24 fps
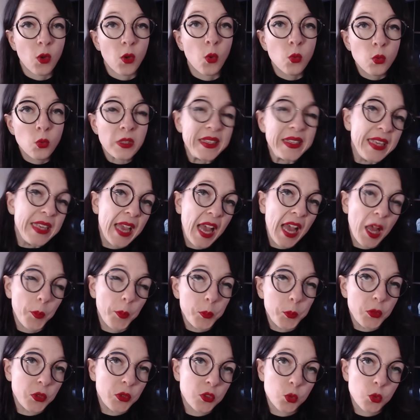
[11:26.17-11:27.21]
only
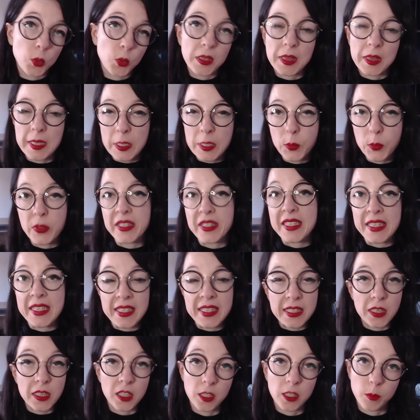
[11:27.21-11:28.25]
happens with liquid
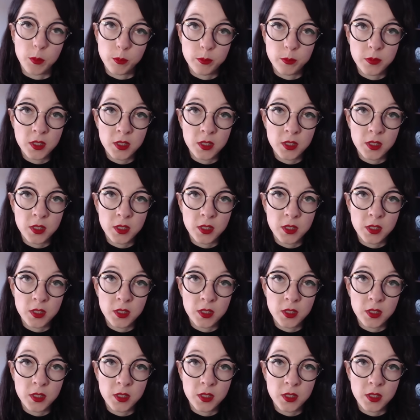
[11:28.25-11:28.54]
helium.